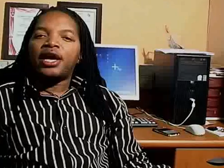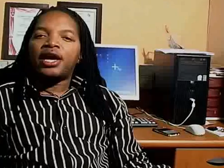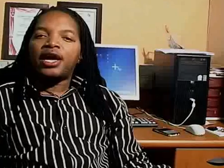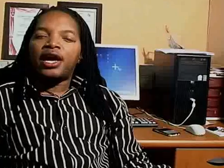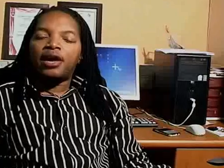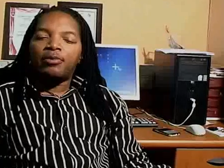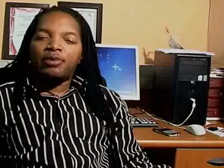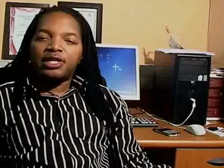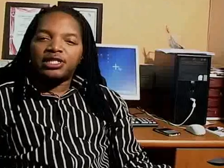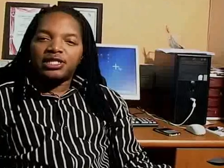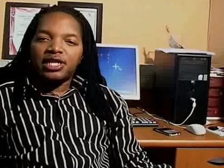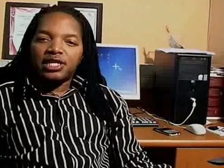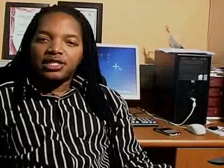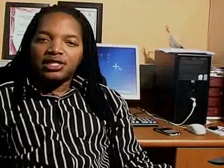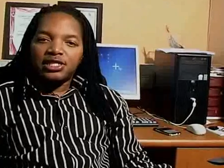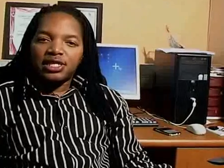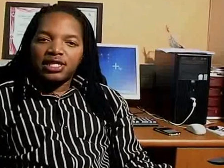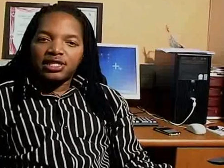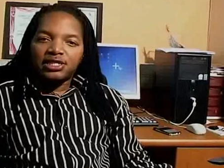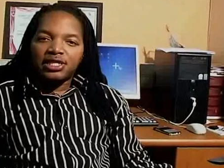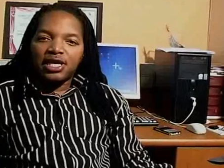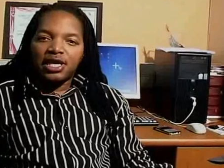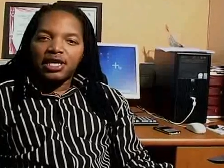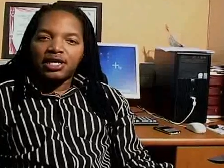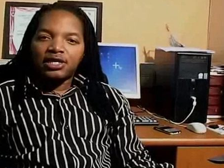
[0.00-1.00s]
Kaima Church
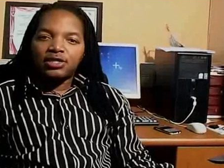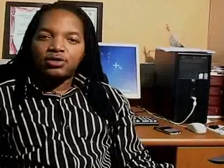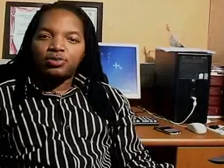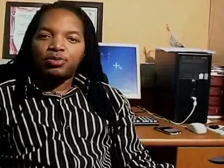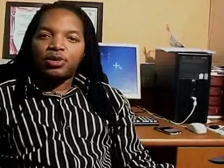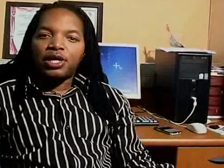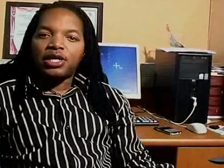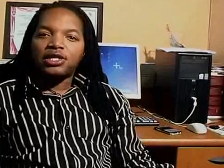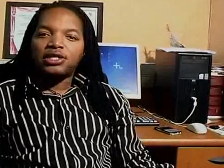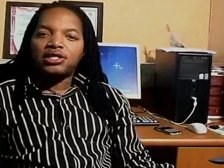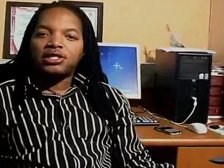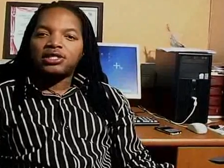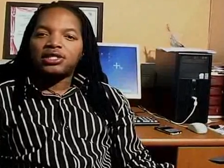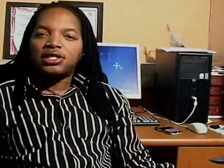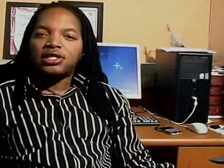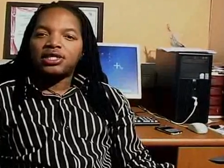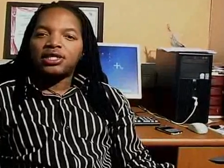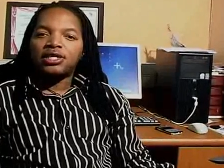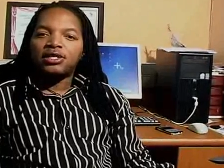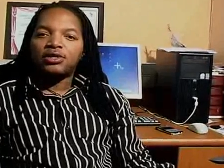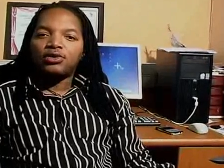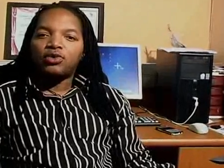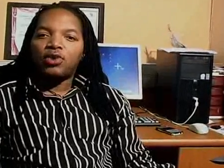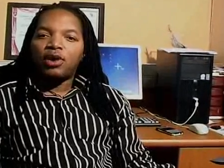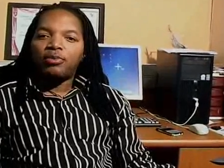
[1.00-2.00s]
Center is based
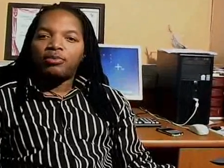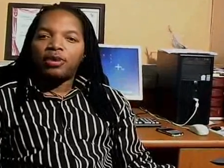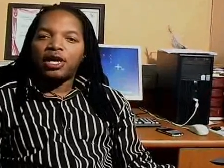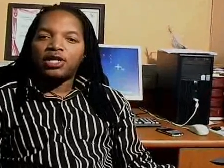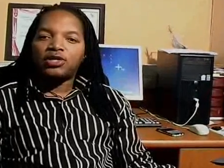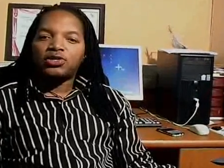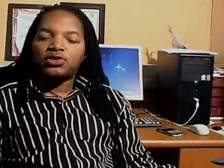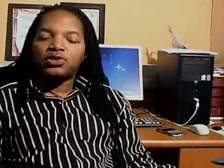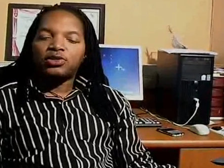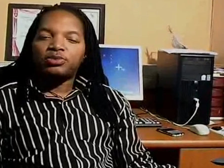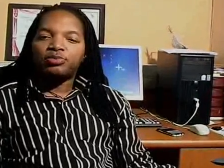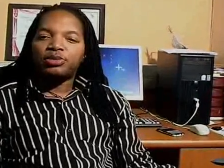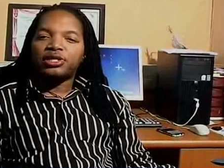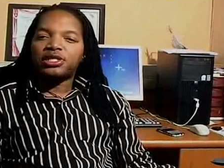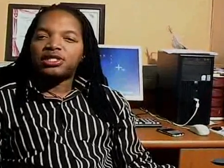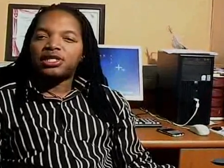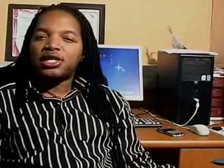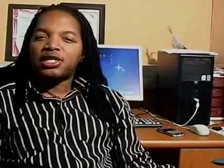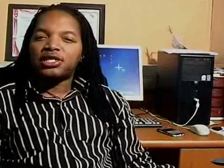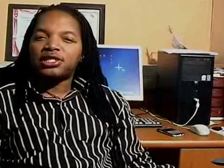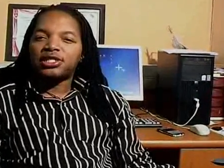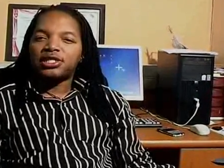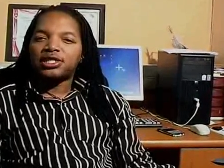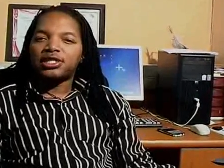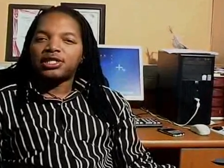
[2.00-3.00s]
in KwaMashu in this
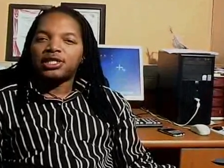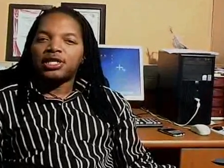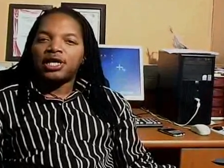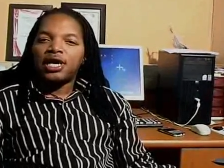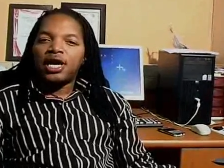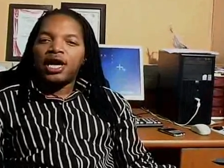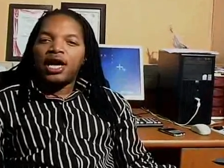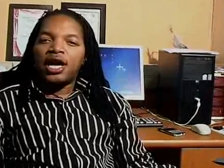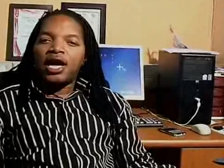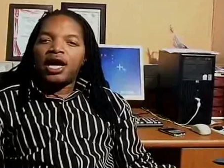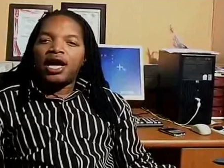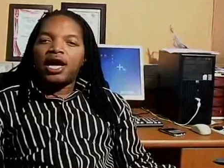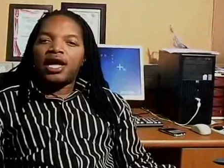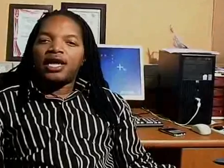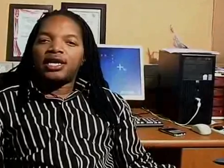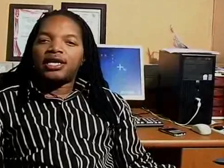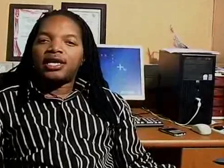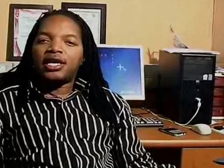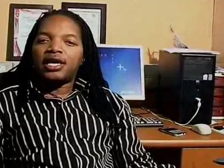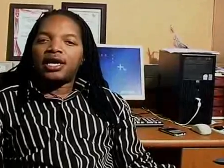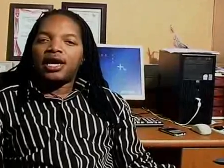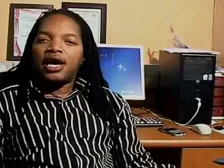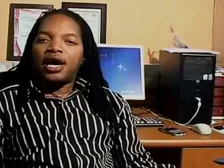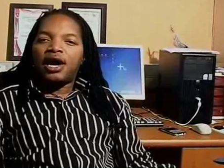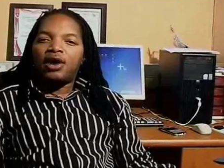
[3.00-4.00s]
section, and
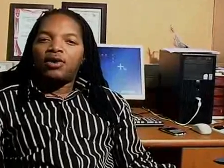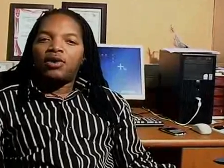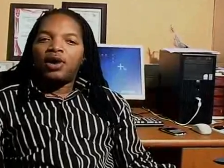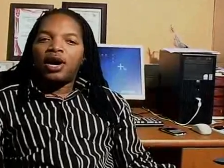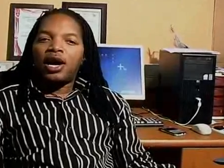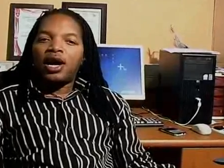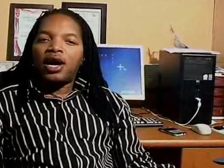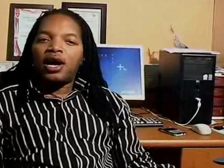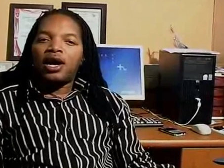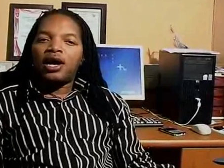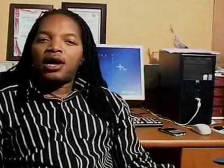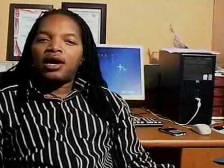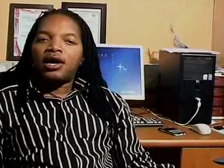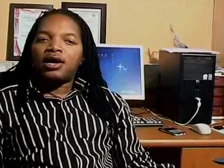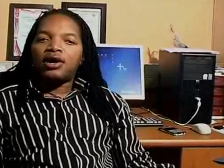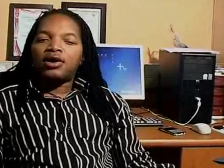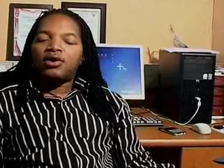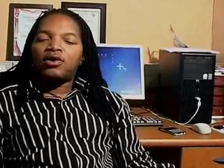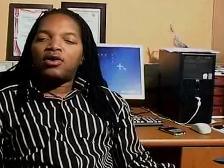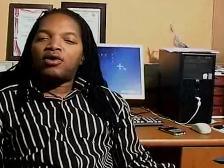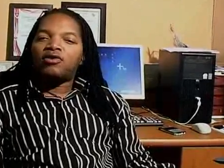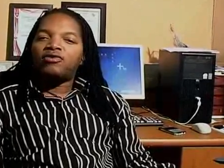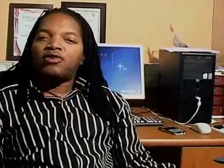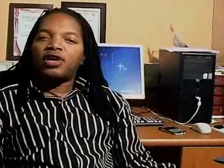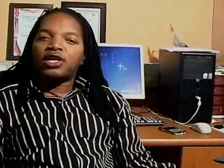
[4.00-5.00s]
uh, our
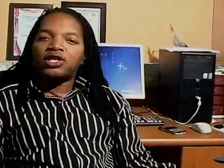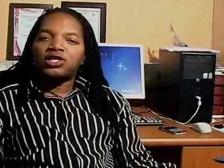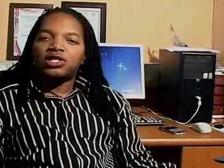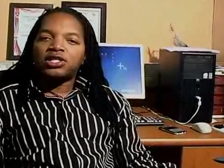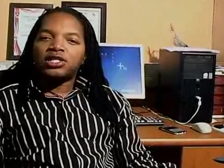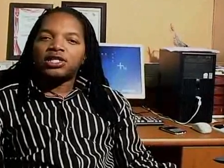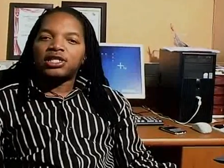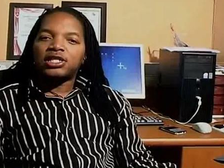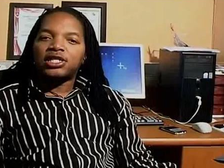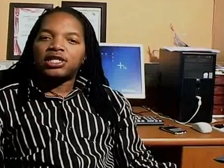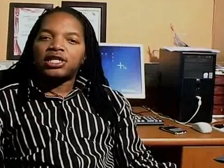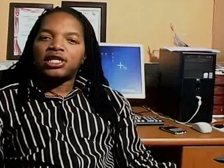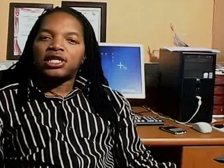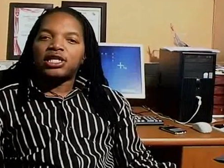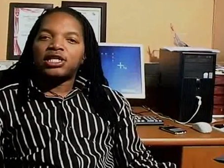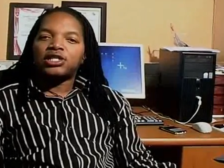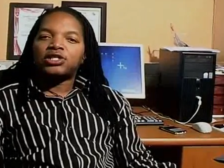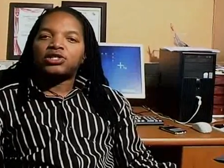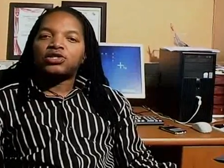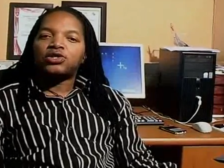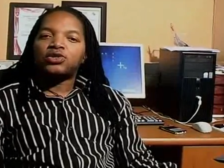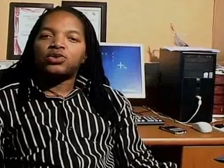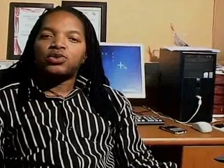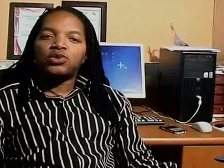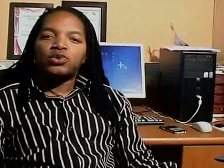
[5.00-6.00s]
core function
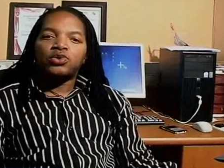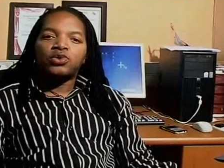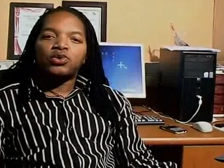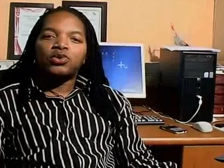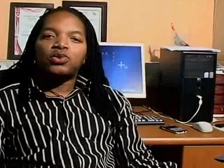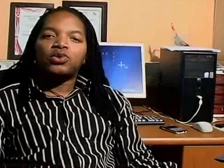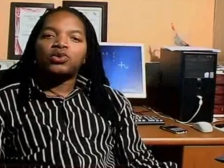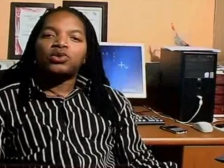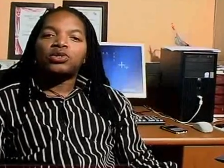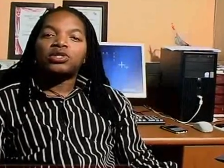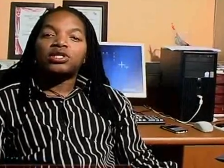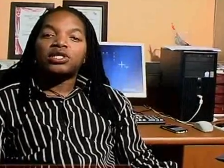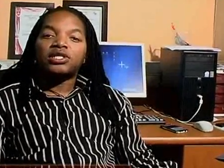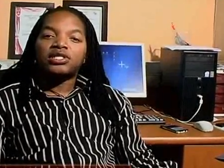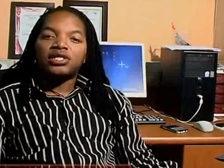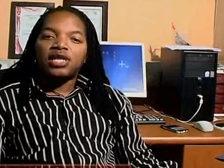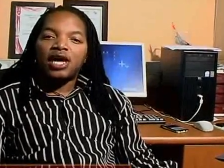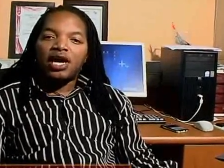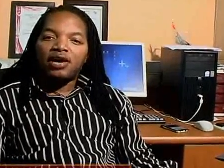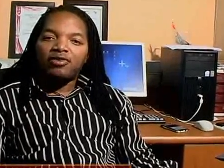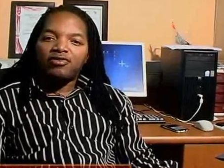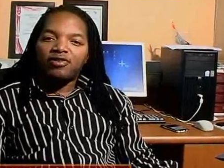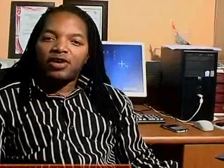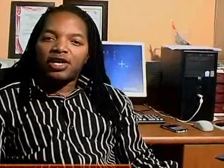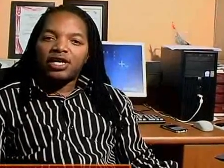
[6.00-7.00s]
is to
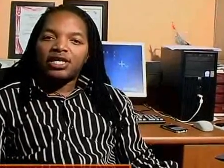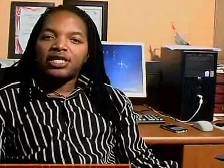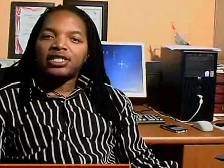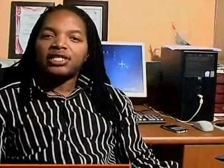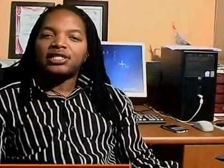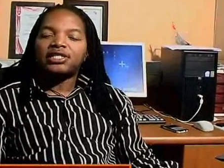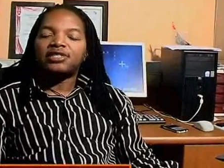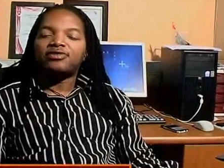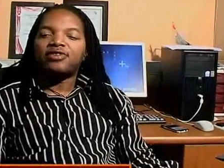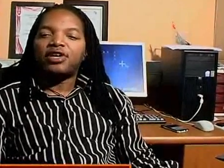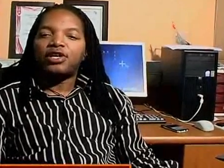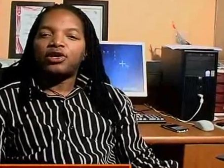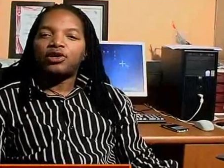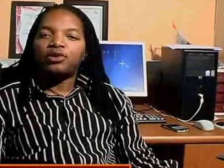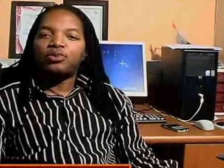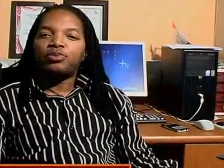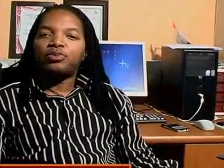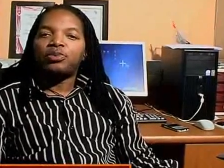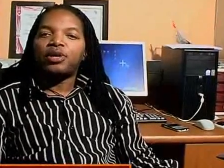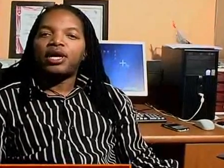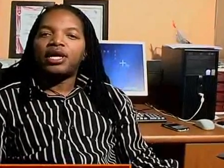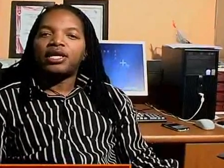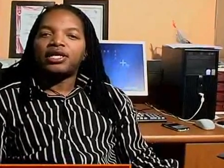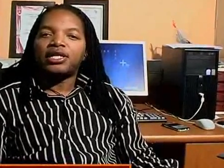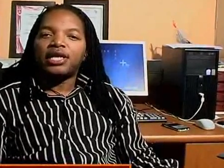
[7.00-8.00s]
discover, develop,
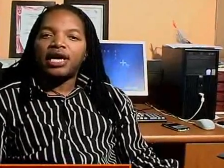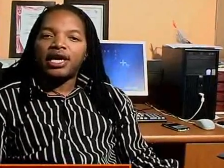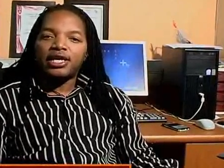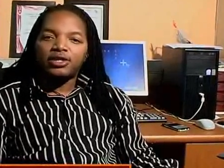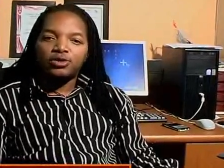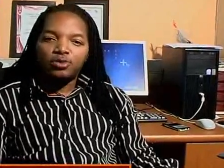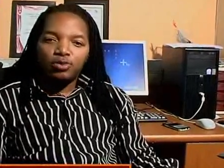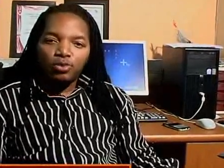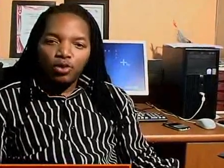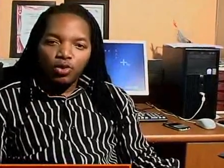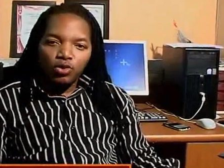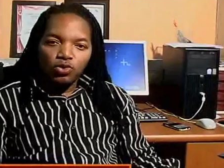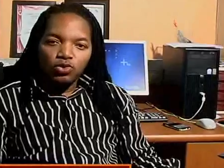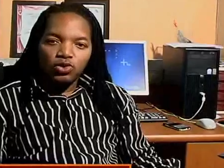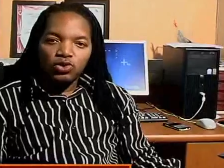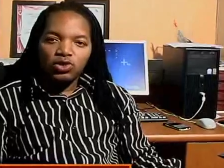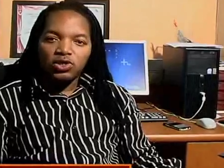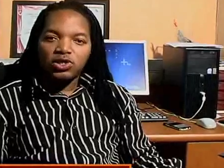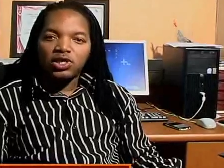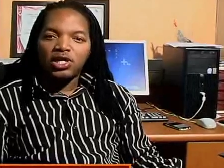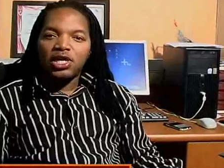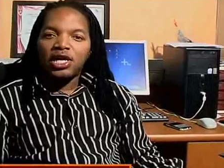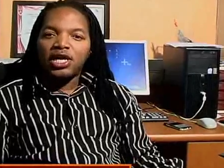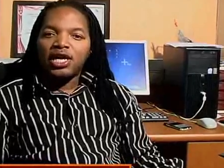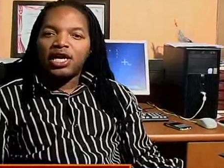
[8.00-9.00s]
and
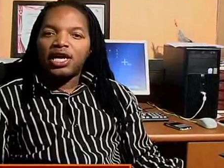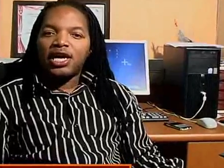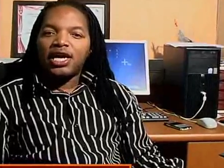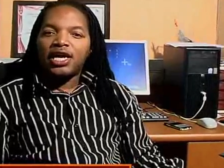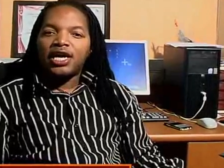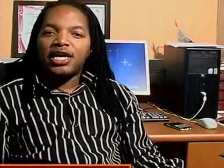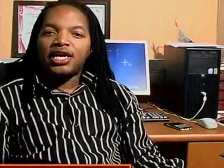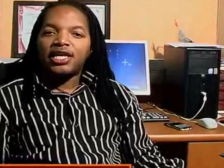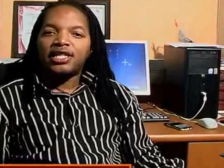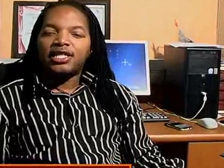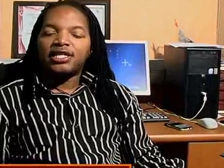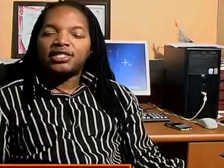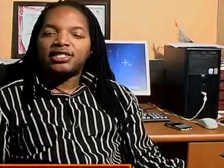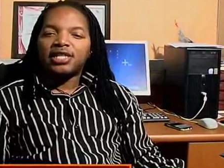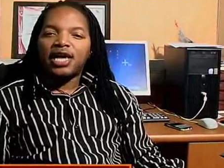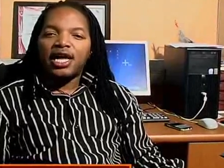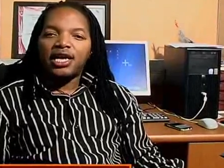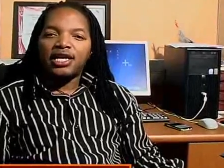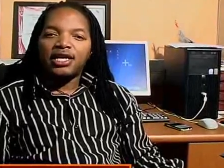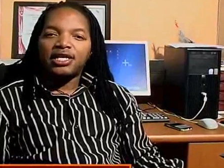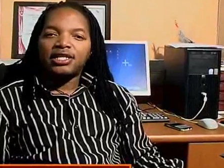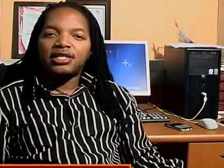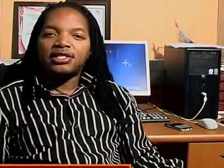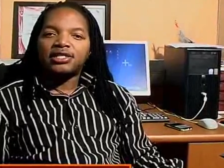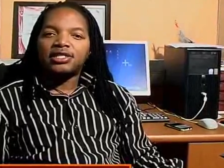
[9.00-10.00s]
expose uh, the
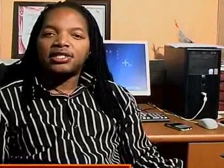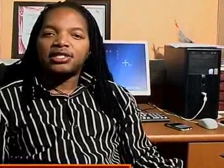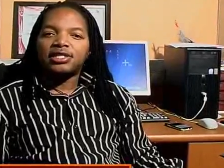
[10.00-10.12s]
talent,